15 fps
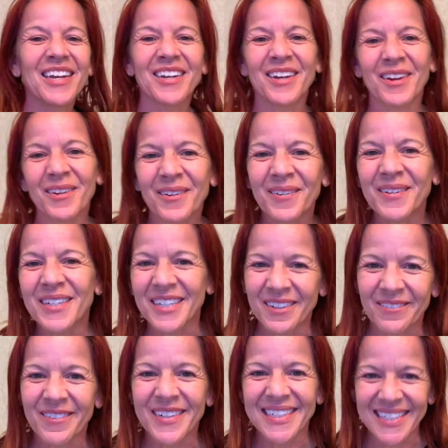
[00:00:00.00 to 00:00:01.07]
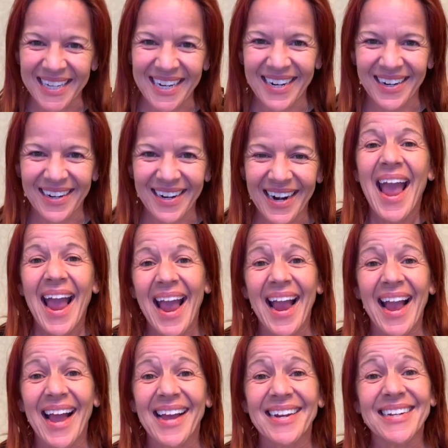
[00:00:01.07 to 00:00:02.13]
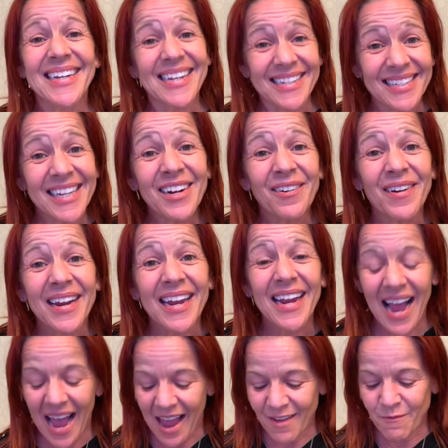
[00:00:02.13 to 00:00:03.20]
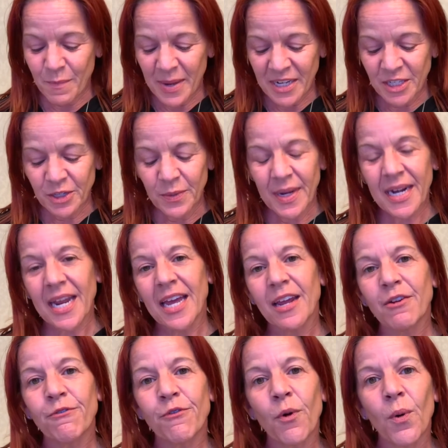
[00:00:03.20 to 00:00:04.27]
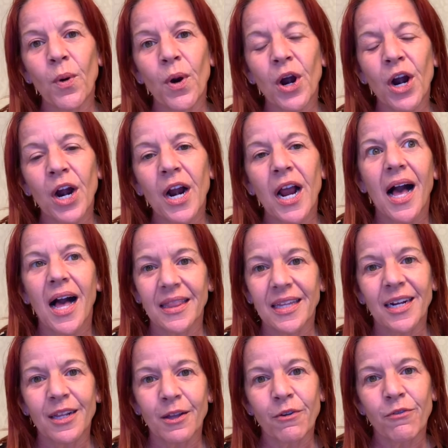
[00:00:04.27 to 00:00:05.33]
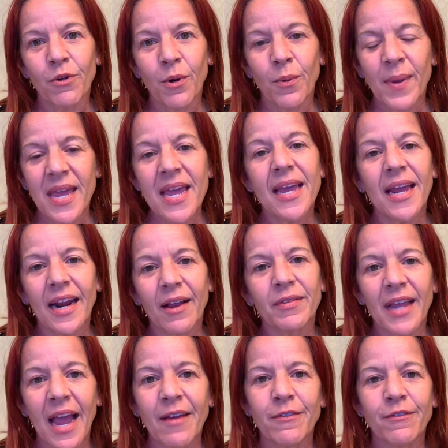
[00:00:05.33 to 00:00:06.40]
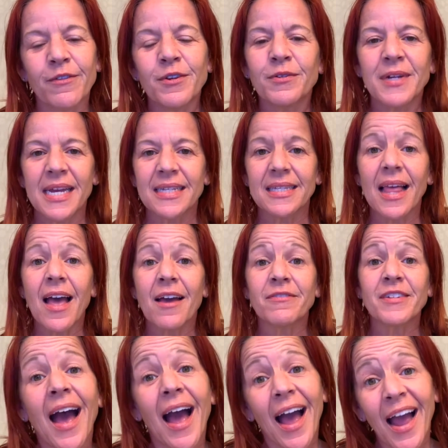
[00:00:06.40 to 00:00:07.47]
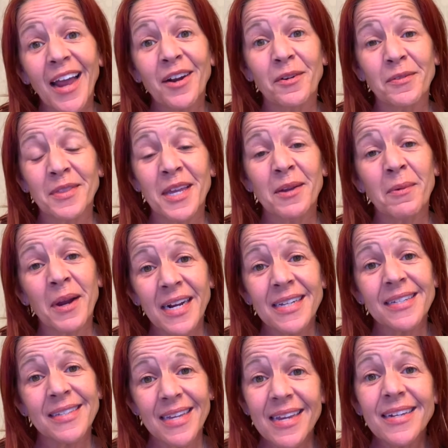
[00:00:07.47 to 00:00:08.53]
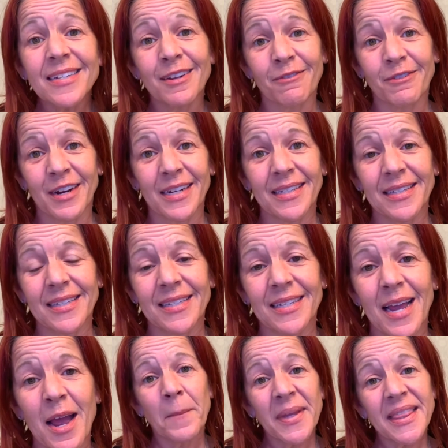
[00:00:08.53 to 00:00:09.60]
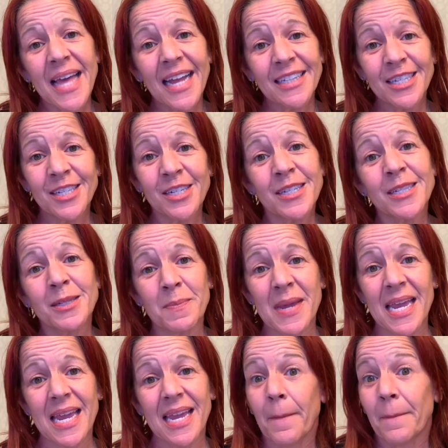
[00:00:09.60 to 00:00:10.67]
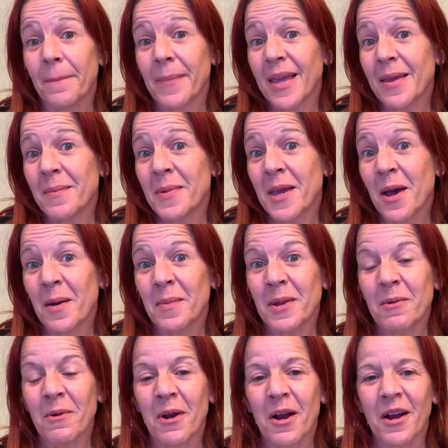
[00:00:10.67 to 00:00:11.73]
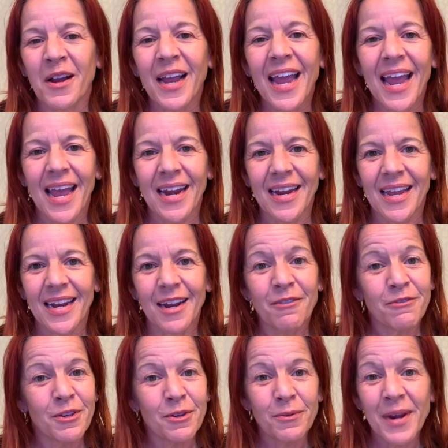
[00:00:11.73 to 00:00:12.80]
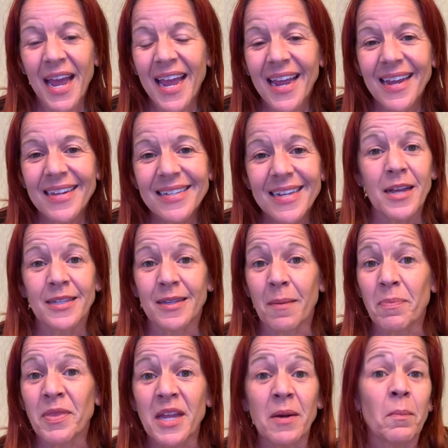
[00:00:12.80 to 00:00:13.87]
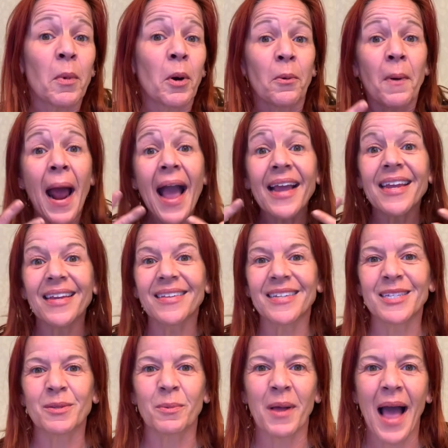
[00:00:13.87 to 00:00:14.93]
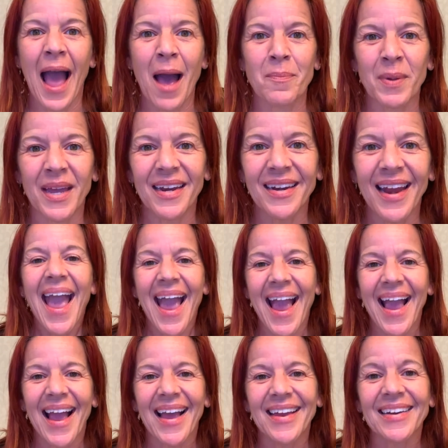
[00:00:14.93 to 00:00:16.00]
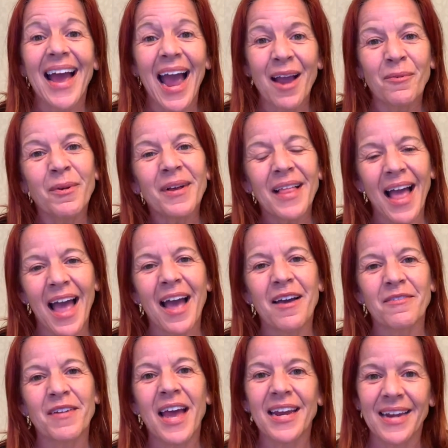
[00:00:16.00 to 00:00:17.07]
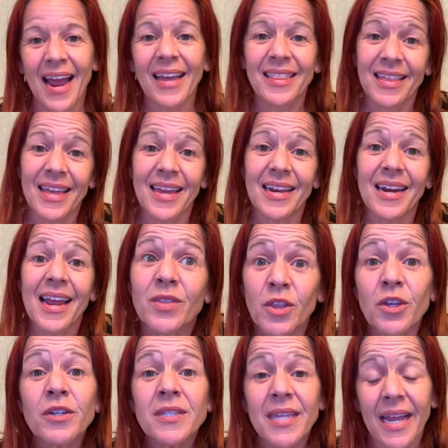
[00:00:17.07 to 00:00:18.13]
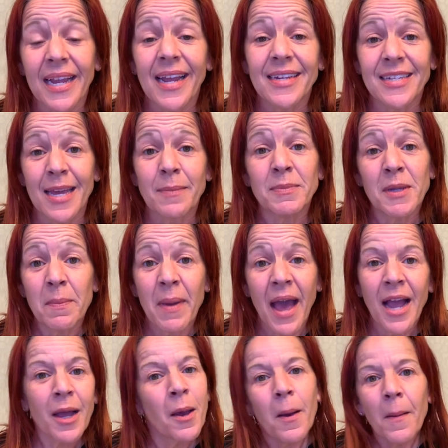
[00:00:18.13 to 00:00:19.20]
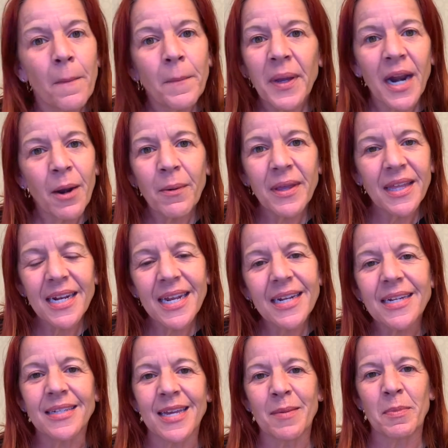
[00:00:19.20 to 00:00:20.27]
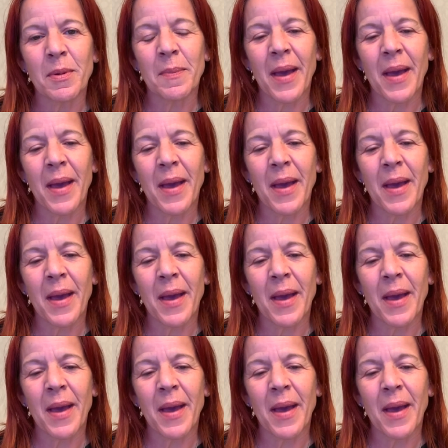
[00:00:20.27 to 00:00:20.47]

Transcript: no difference here. And considering I've been doing it for a little over a week and I only have a few days left, I don't think we're gonna see a difference. But that's just me. Maybe I'll be wrong. And in a few days, something miraculous will happen and I will have a neck that looks like I taped it back, but I really didn't tape it